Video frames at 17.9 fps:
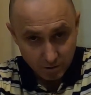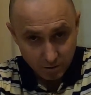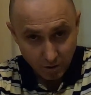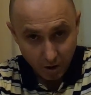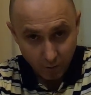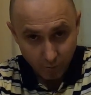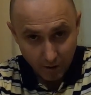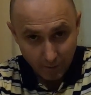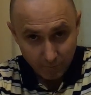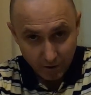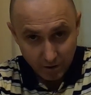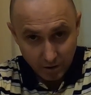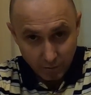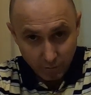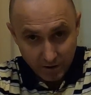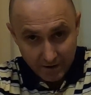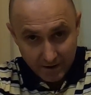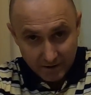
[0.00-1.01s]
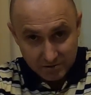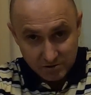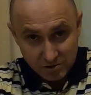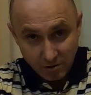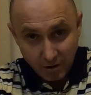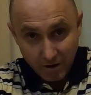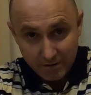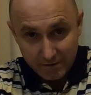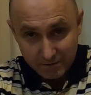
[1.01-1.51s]
got one when I went
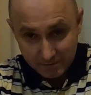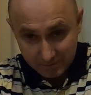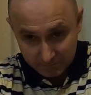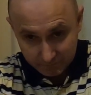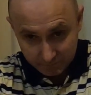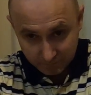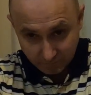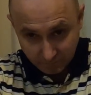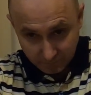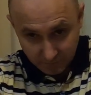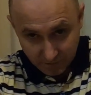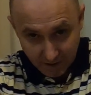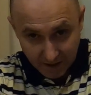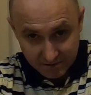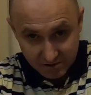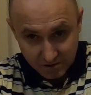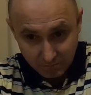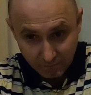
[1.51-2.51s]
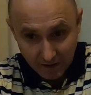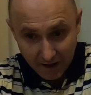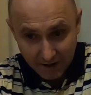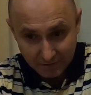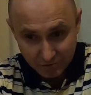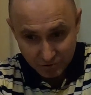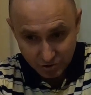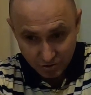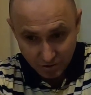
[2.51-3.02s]
outside and had some
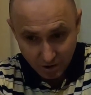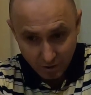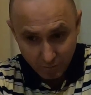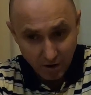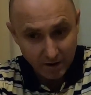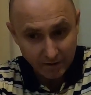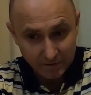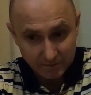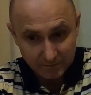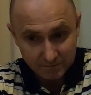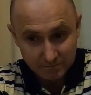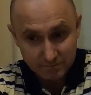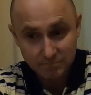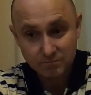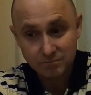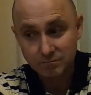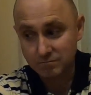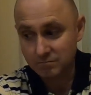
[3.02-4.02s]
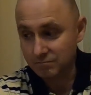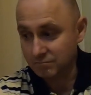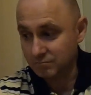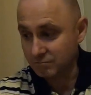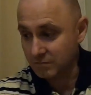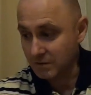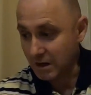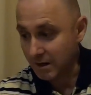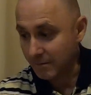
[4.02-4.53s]
lunch. I won't
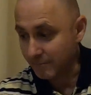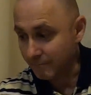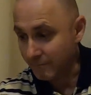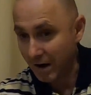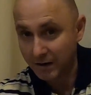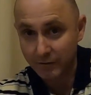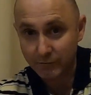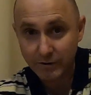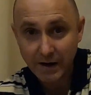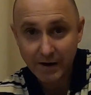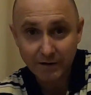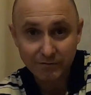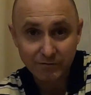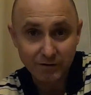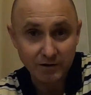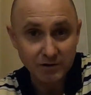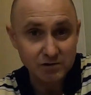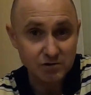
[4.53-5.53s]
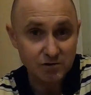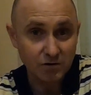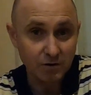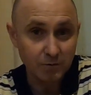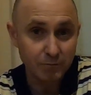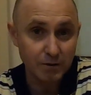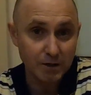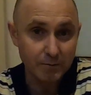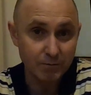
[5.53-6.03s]
muck around with these sort
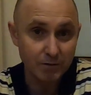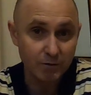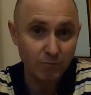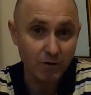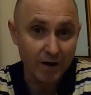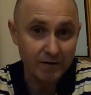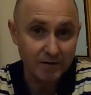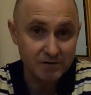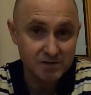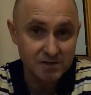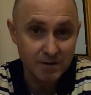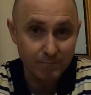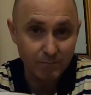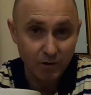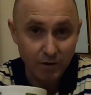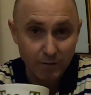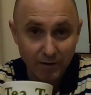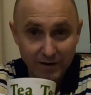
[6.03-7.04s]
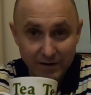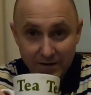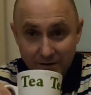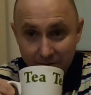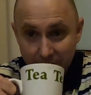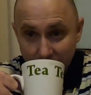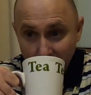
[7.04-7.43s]
of people that won't accept my money.